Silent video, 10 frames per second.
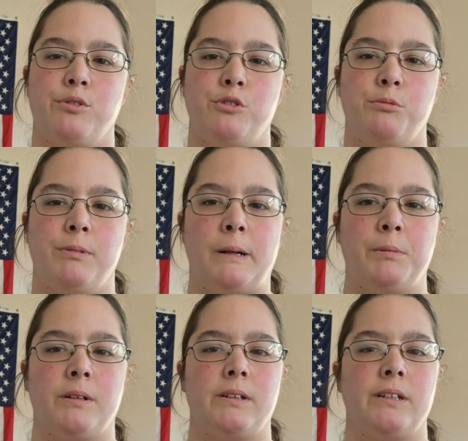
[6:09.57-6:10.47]
who
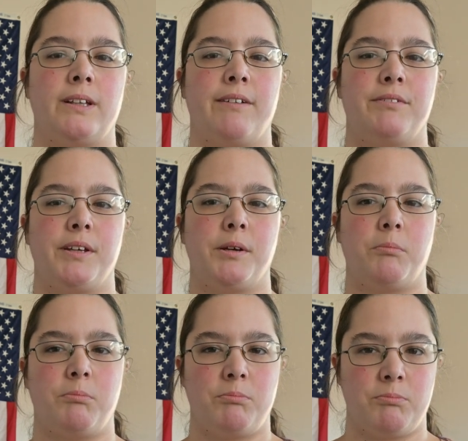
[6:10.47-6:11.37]
publicly left
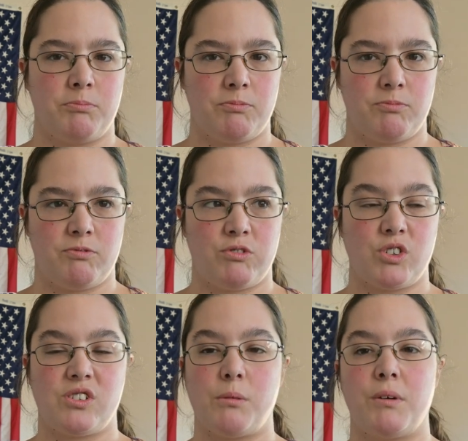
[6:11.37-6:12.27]
him for
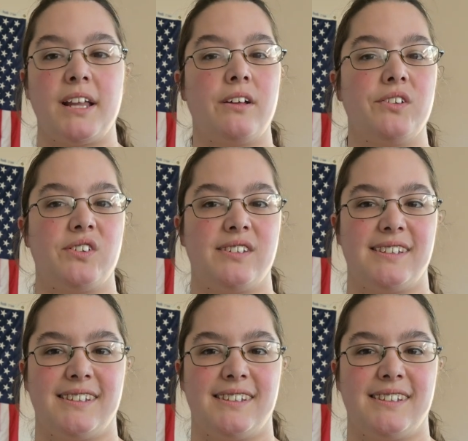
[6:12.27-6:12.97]
someone else.